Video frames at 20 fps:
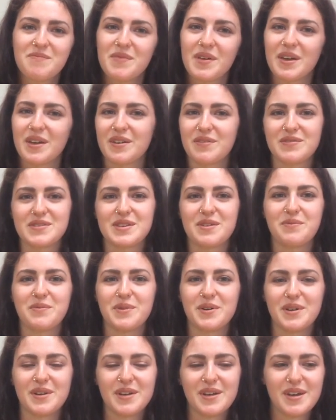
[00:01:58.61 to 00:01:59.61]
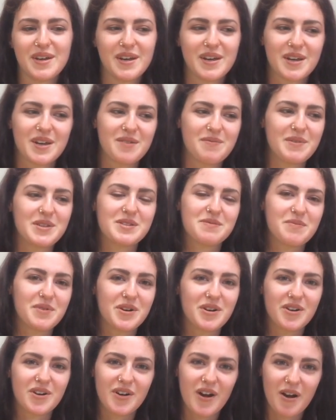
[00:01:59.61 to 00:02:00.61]
Like, if someone commits
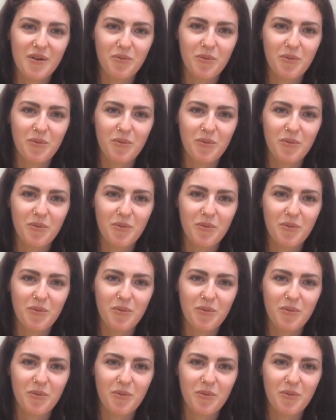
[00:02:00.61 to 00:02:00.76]
murder,